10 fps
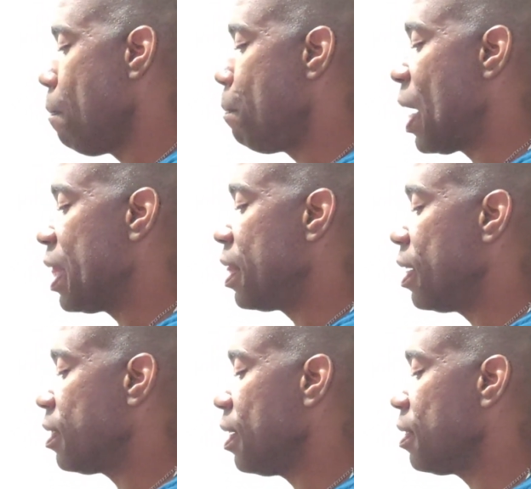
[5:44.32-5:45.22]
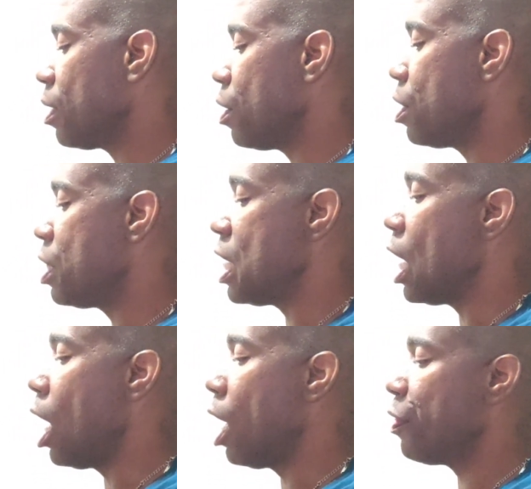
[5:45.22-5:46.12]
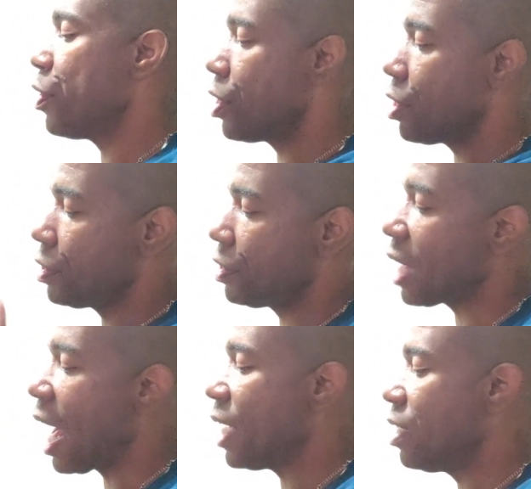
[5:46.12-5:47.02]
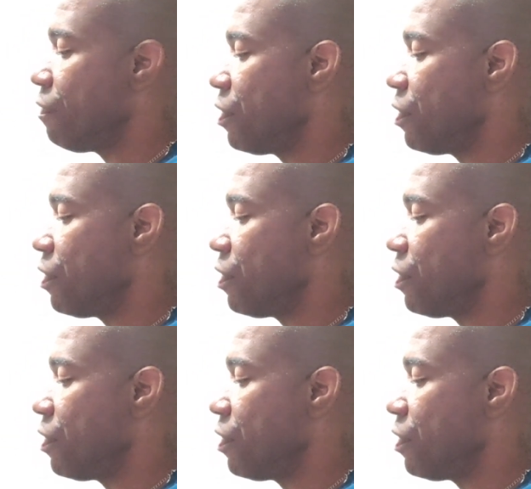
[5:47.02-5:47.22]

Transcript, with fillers: But this is the other side of